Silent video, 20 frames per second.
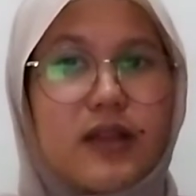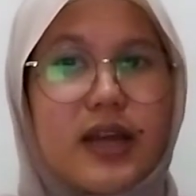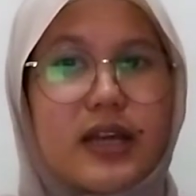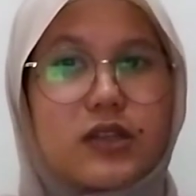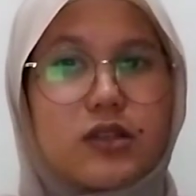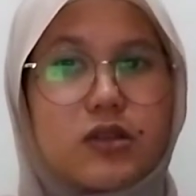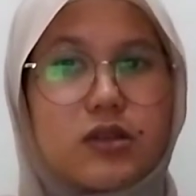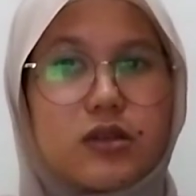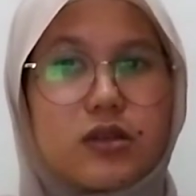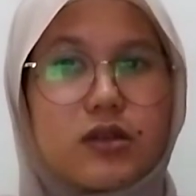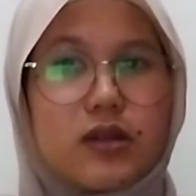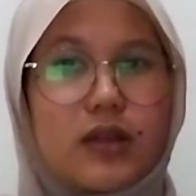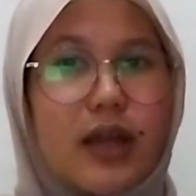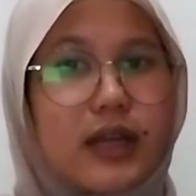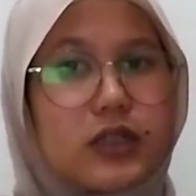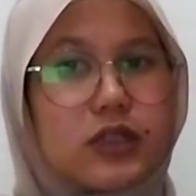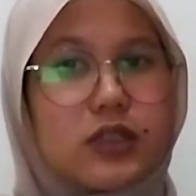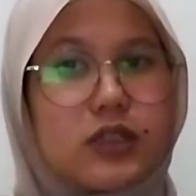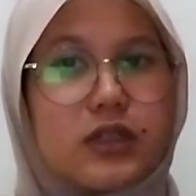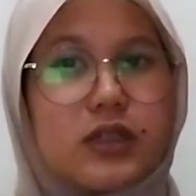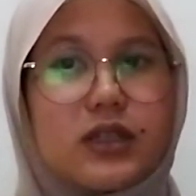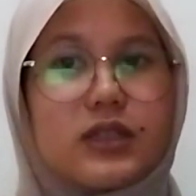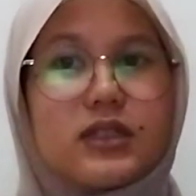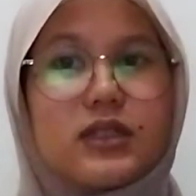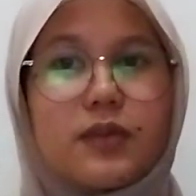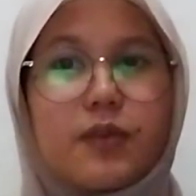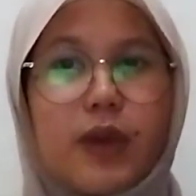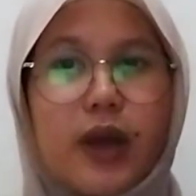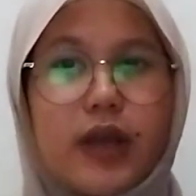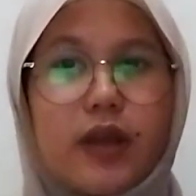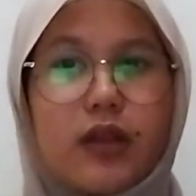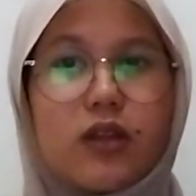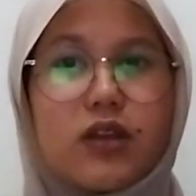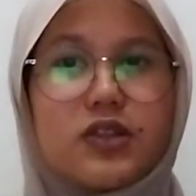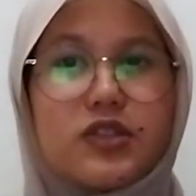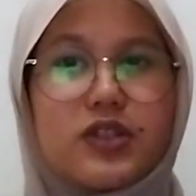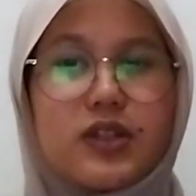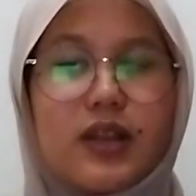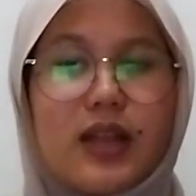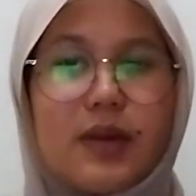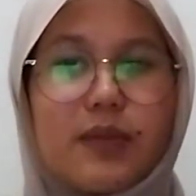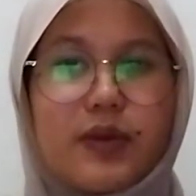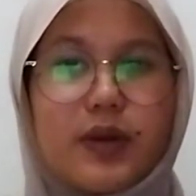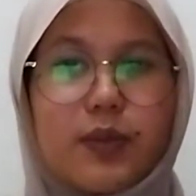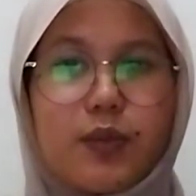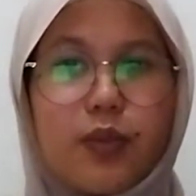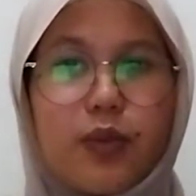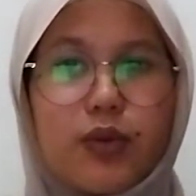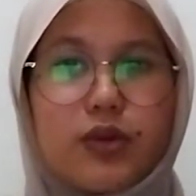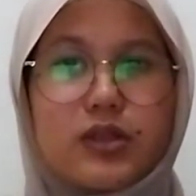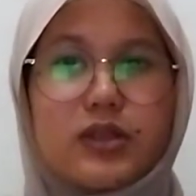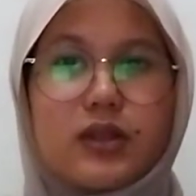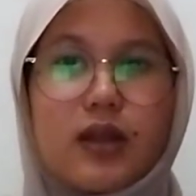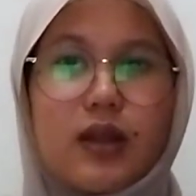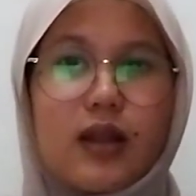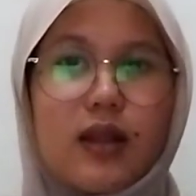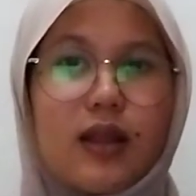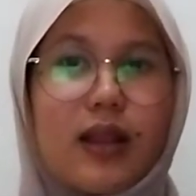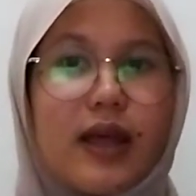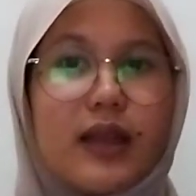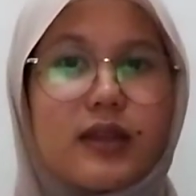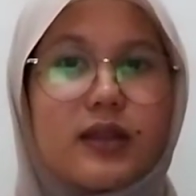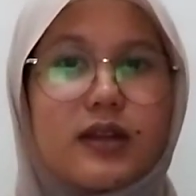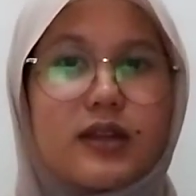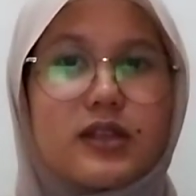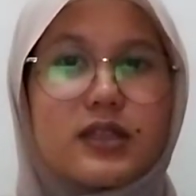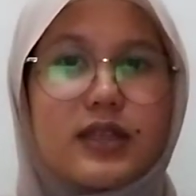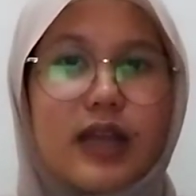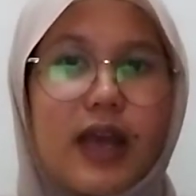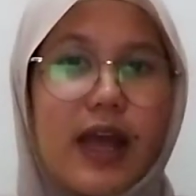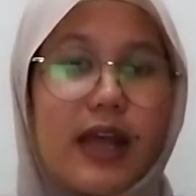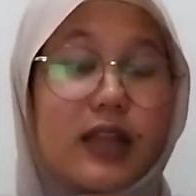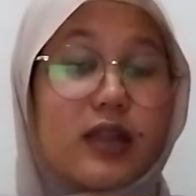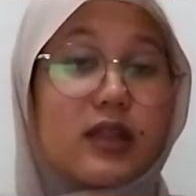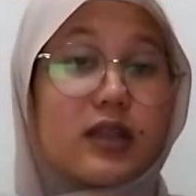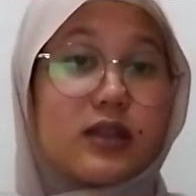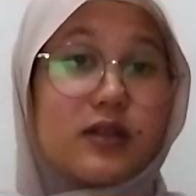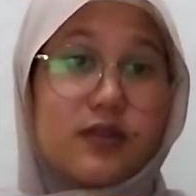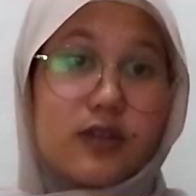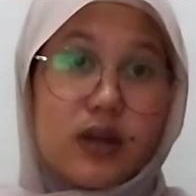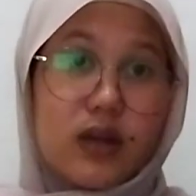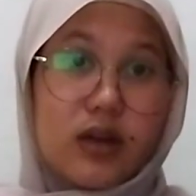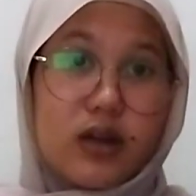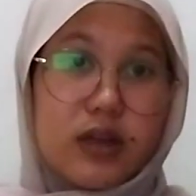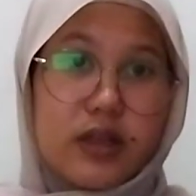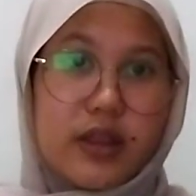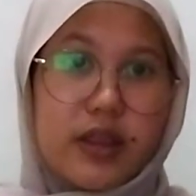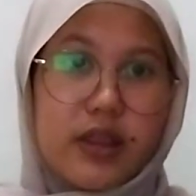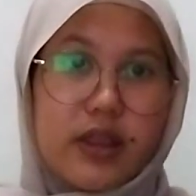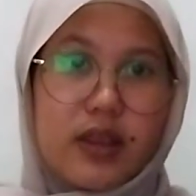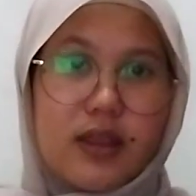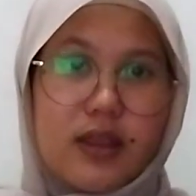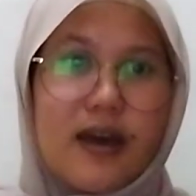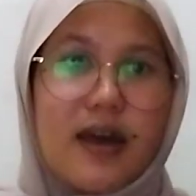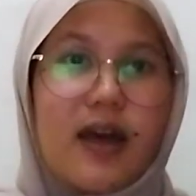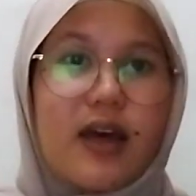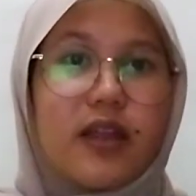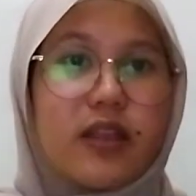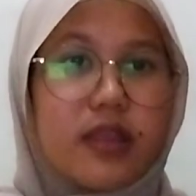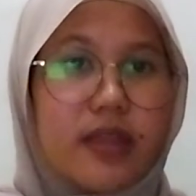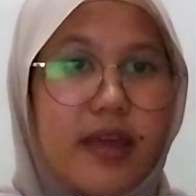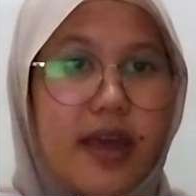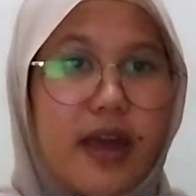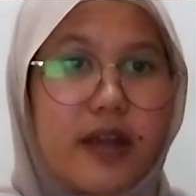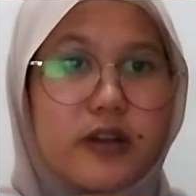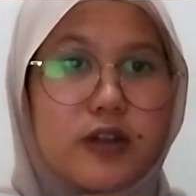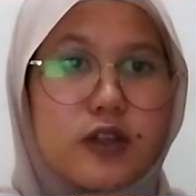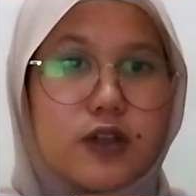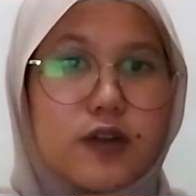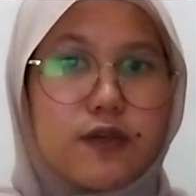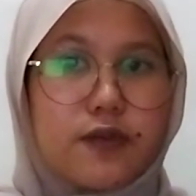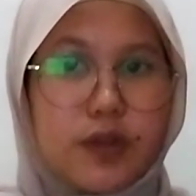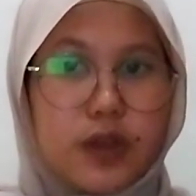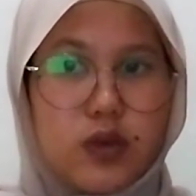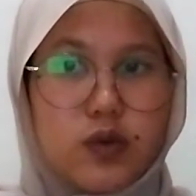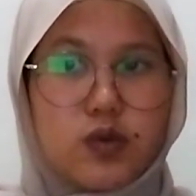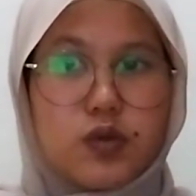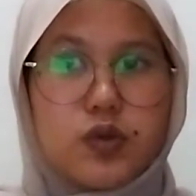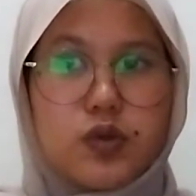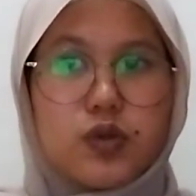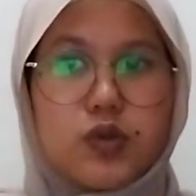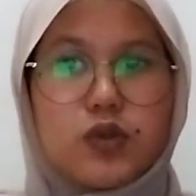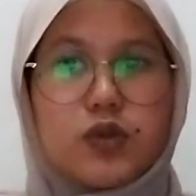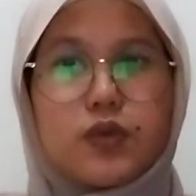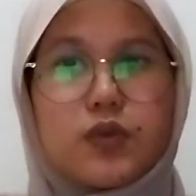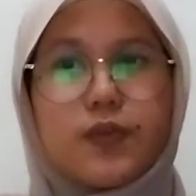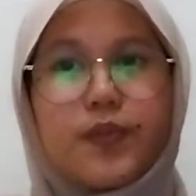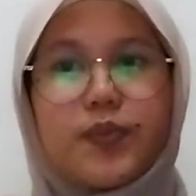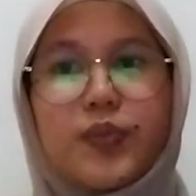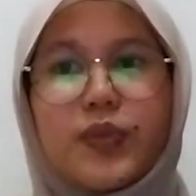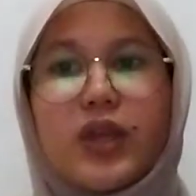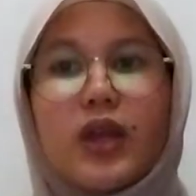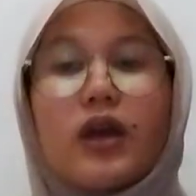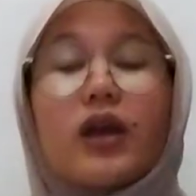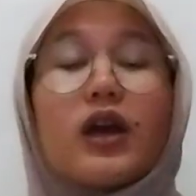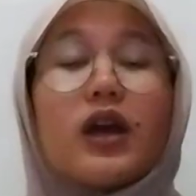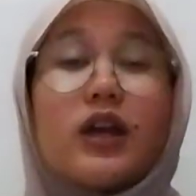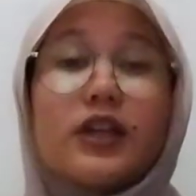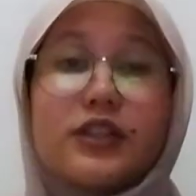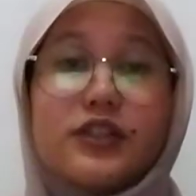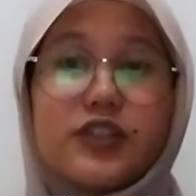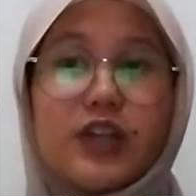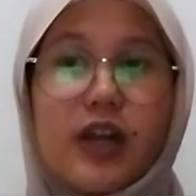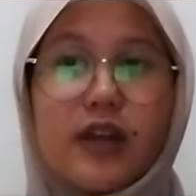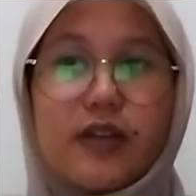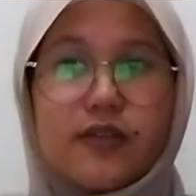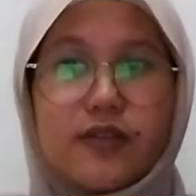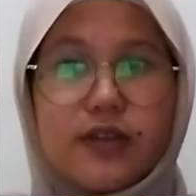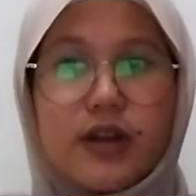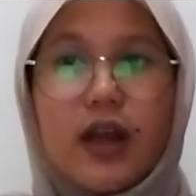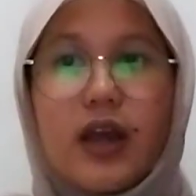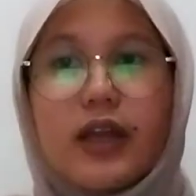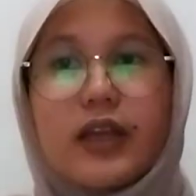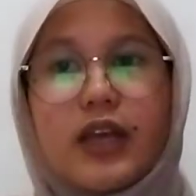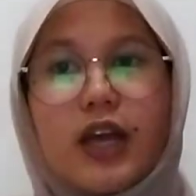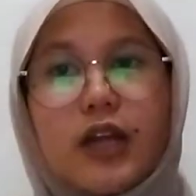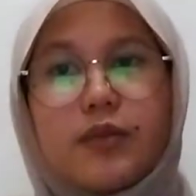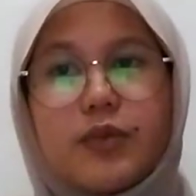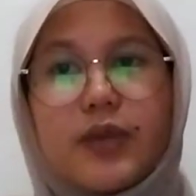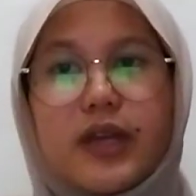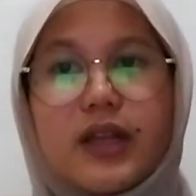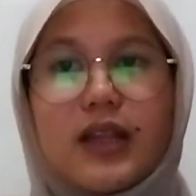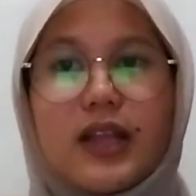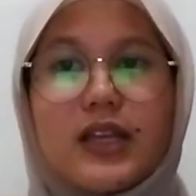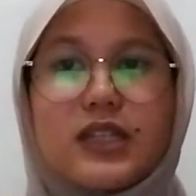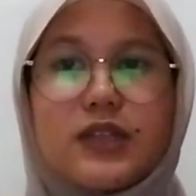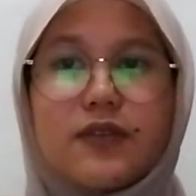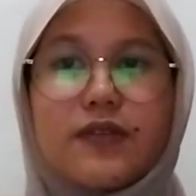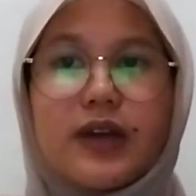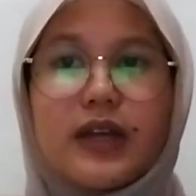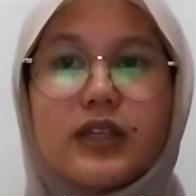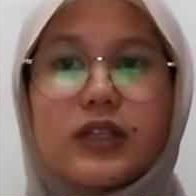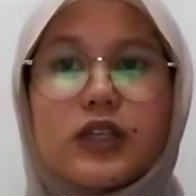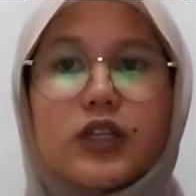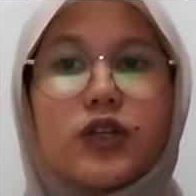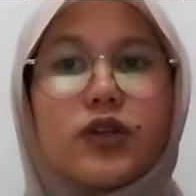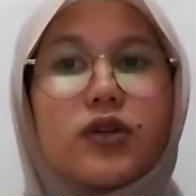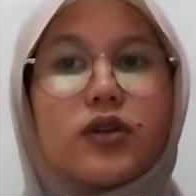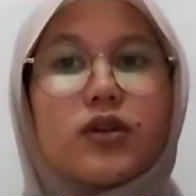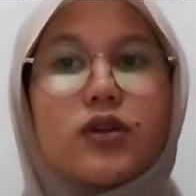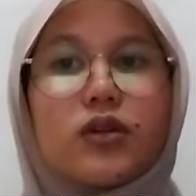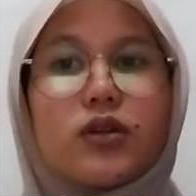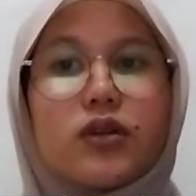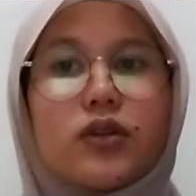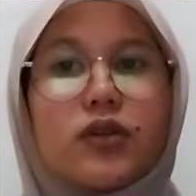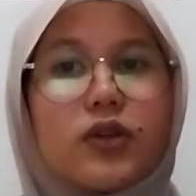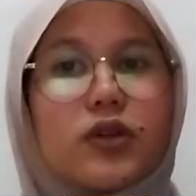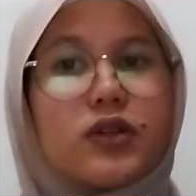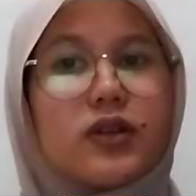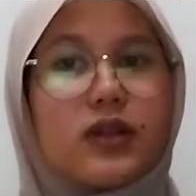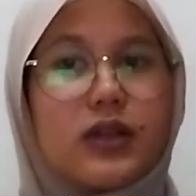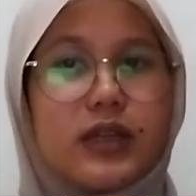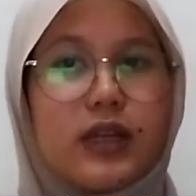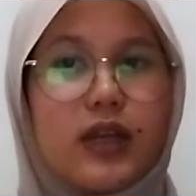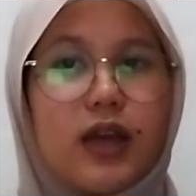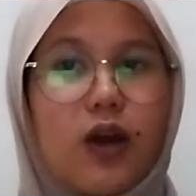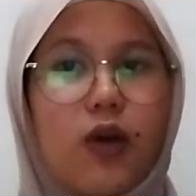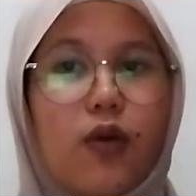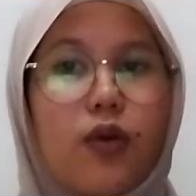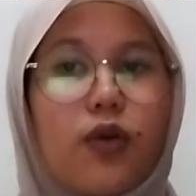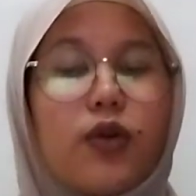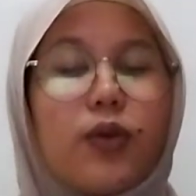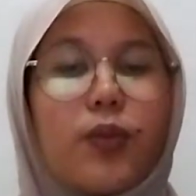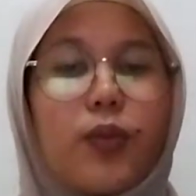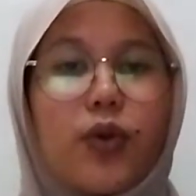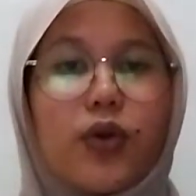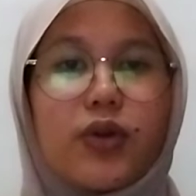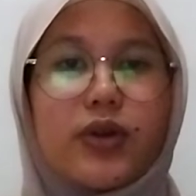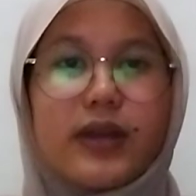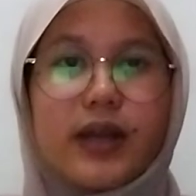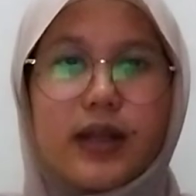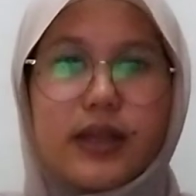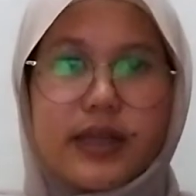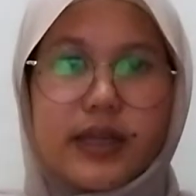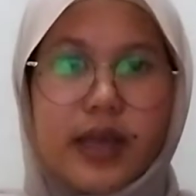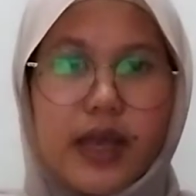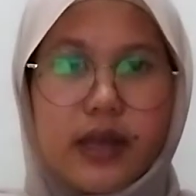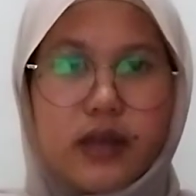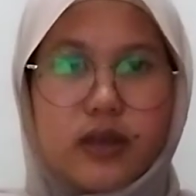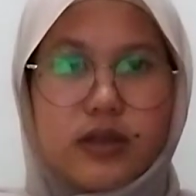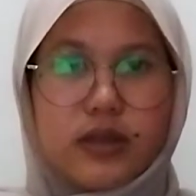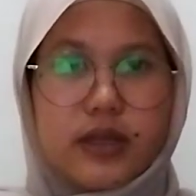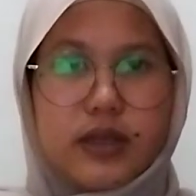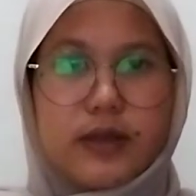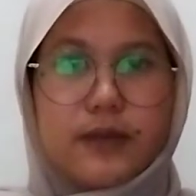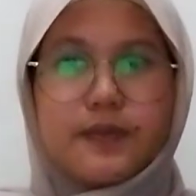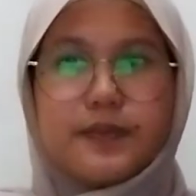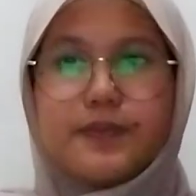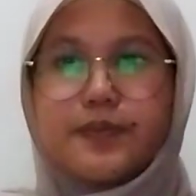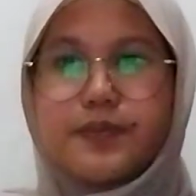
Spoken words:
lectures, biology lab reports, letters, and theater views. Genre can be classified crudely or more delicately.